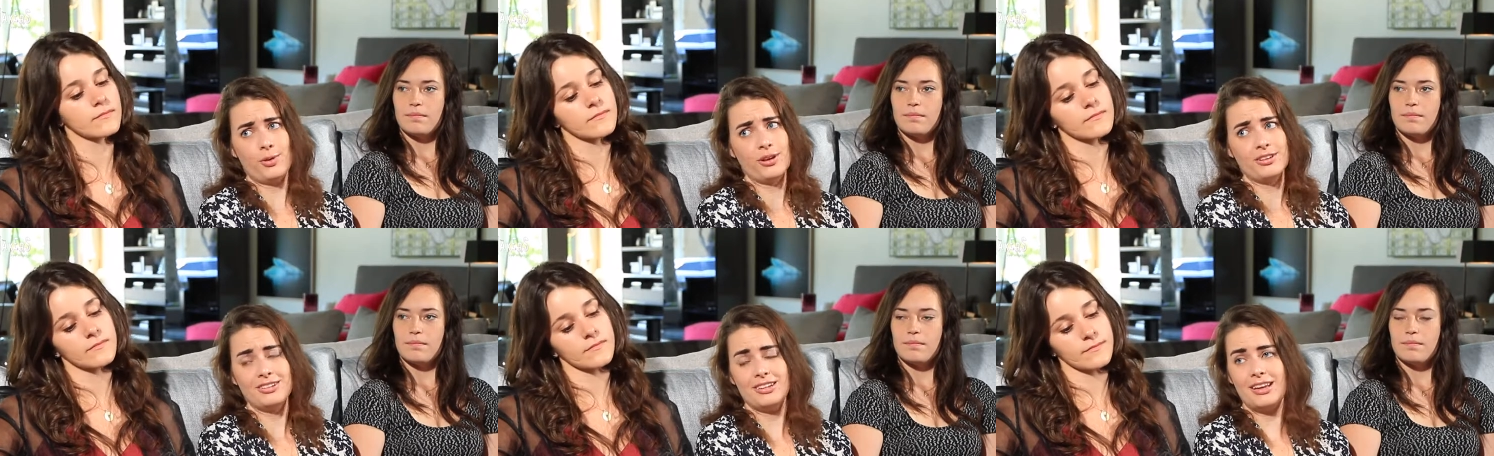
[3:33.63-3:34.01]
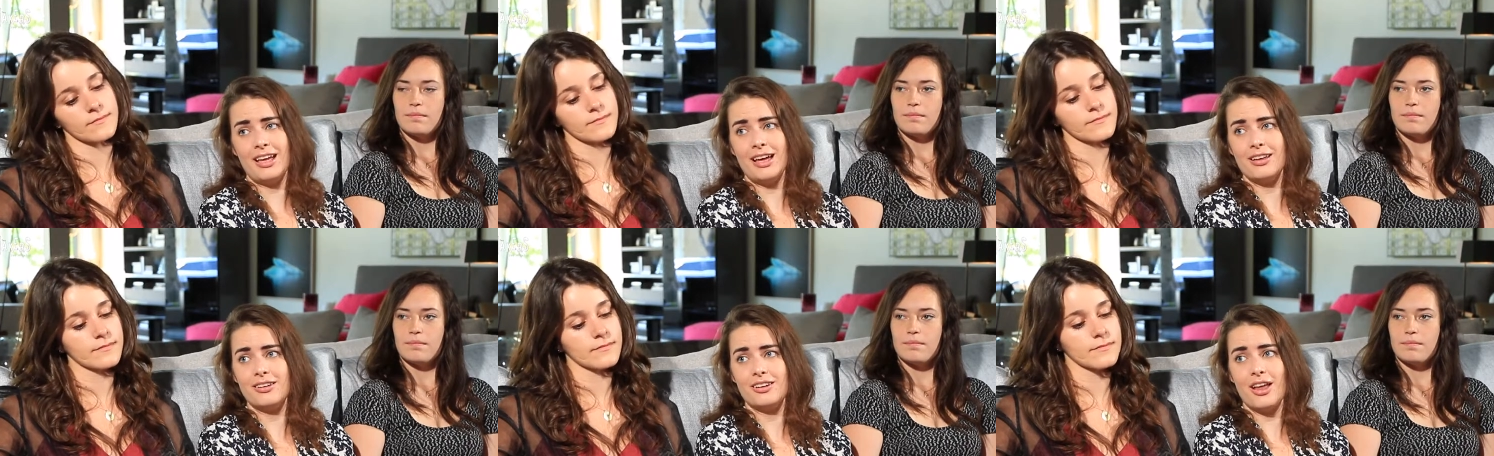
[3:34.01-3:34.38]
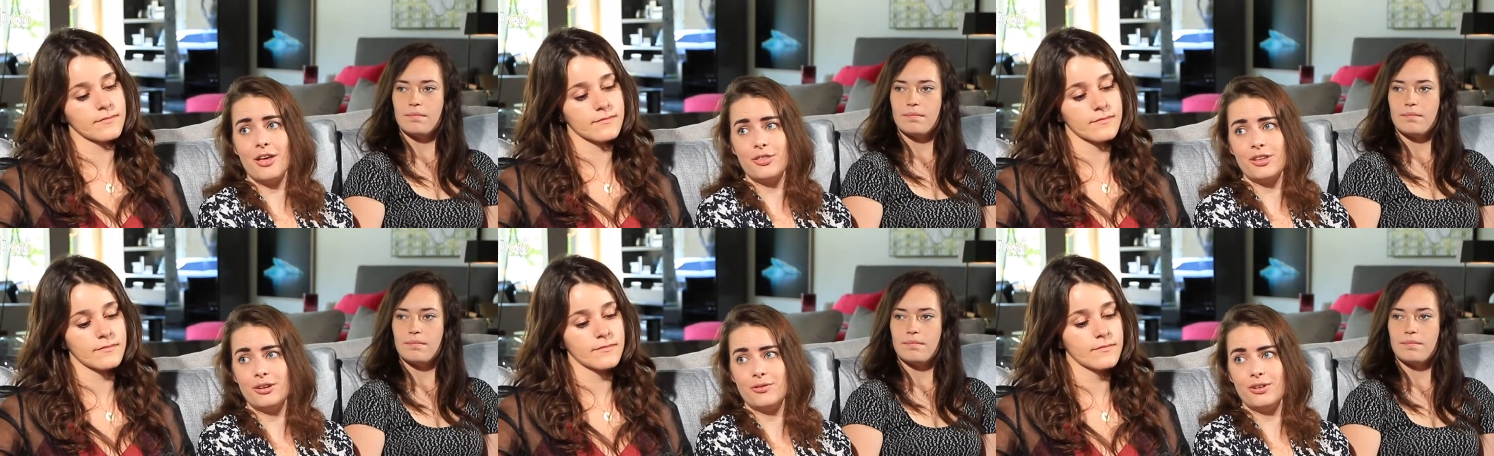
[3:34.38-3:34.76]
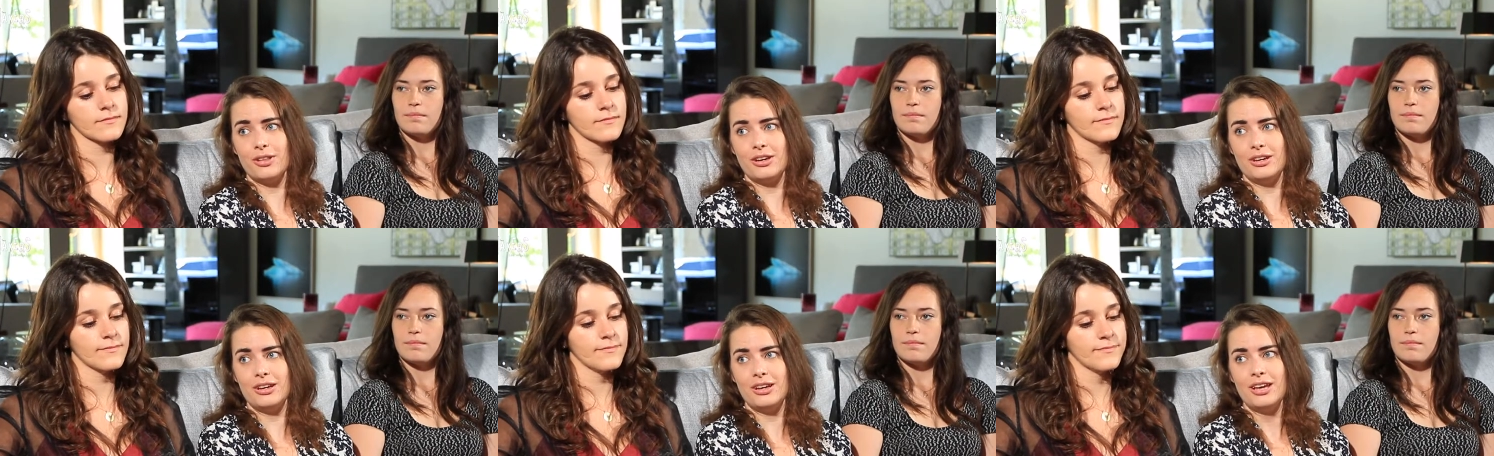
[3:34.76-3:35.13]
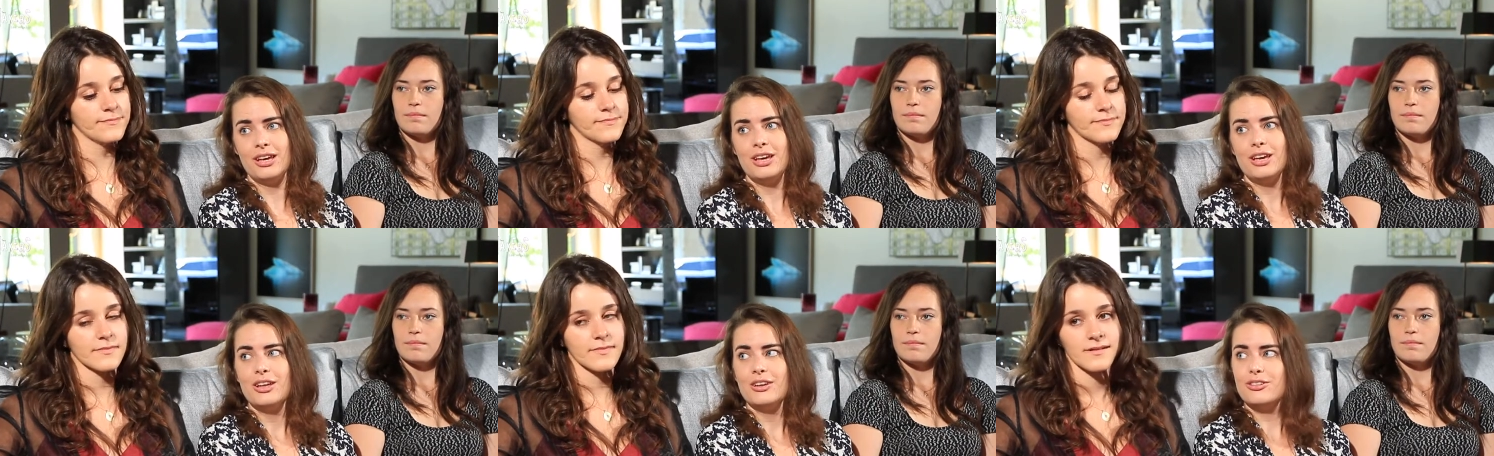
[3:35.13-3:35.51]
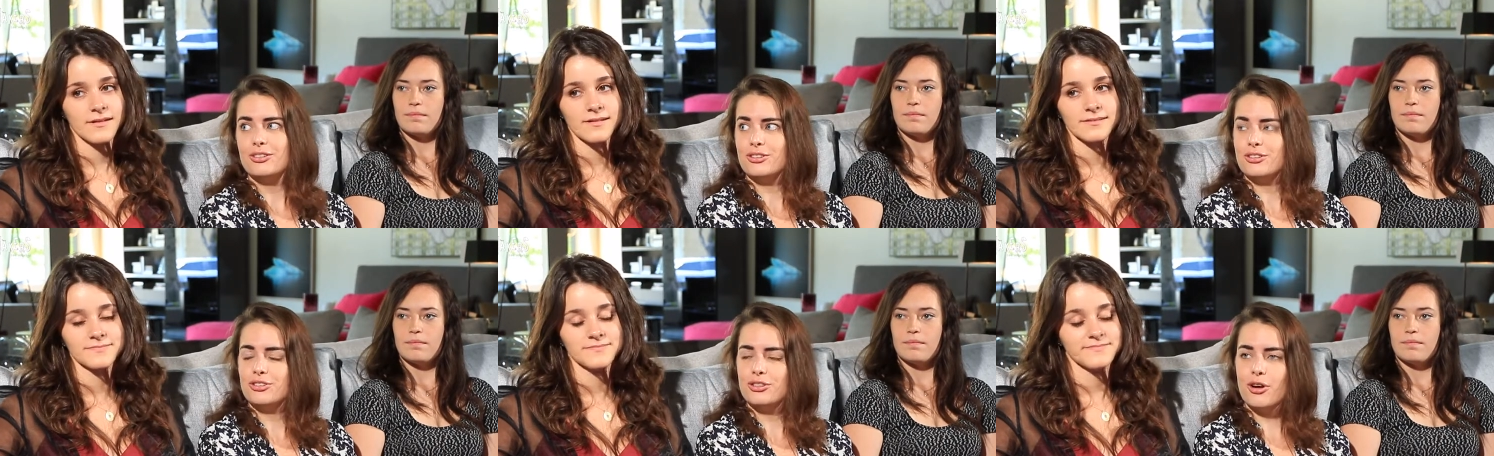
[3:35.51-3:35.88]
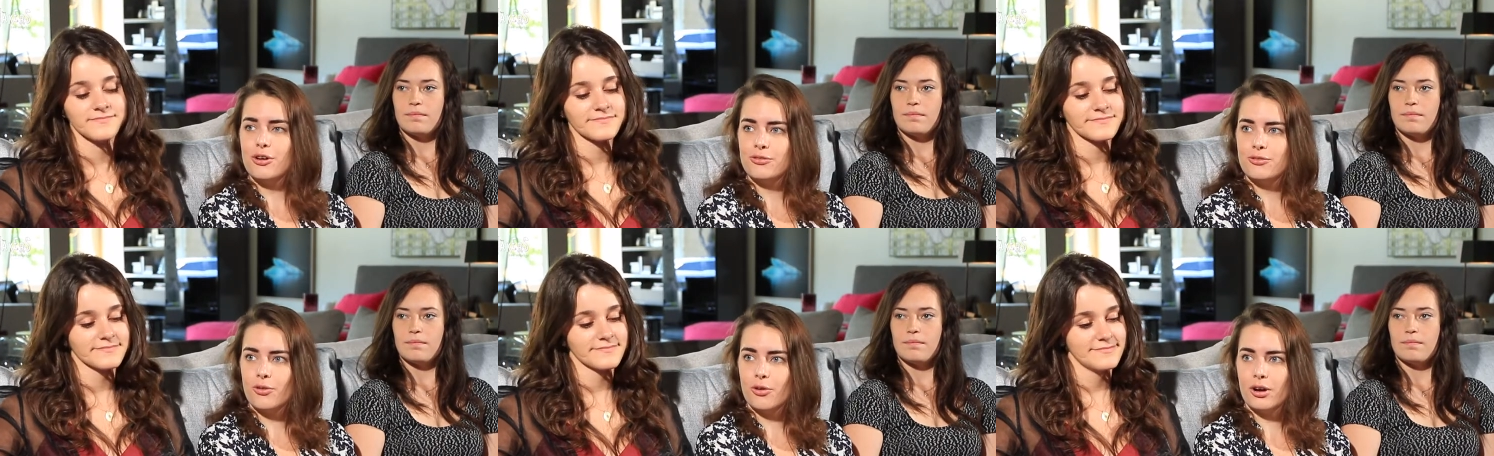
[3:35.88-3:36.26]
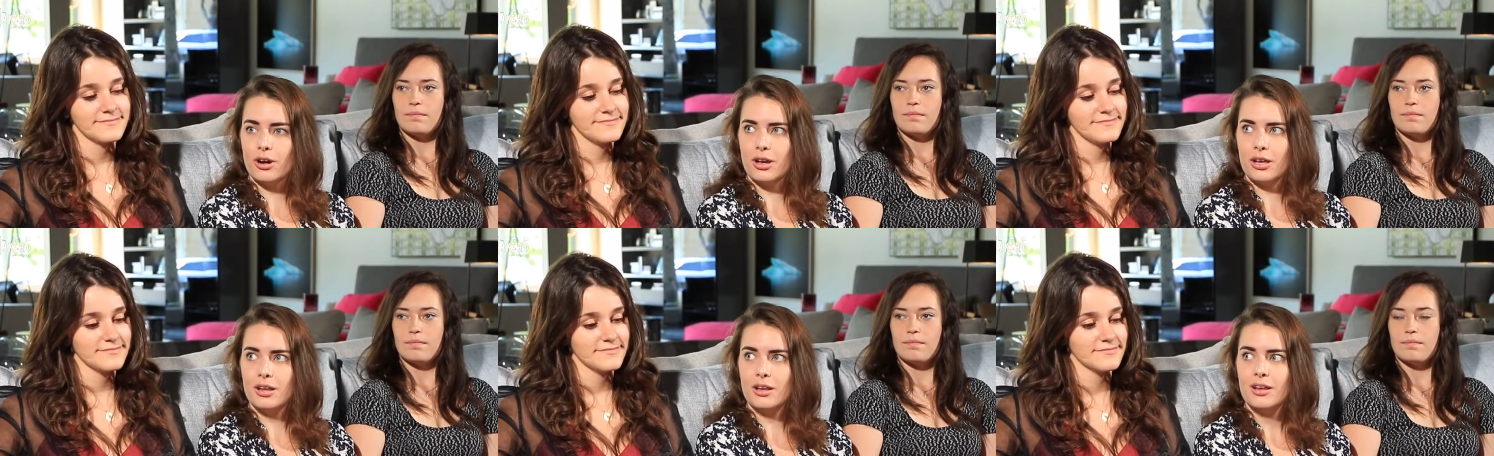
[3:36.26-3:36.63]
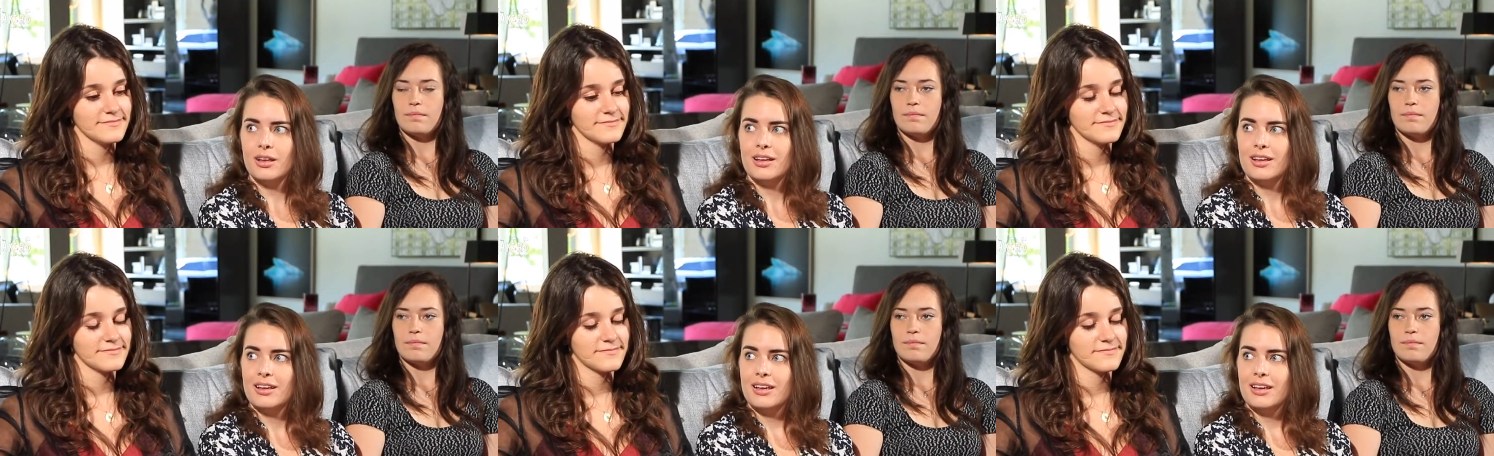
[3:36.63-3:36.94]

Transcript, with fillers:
Speaker 1: USC, had nothing really to show for it. Mm-hmm.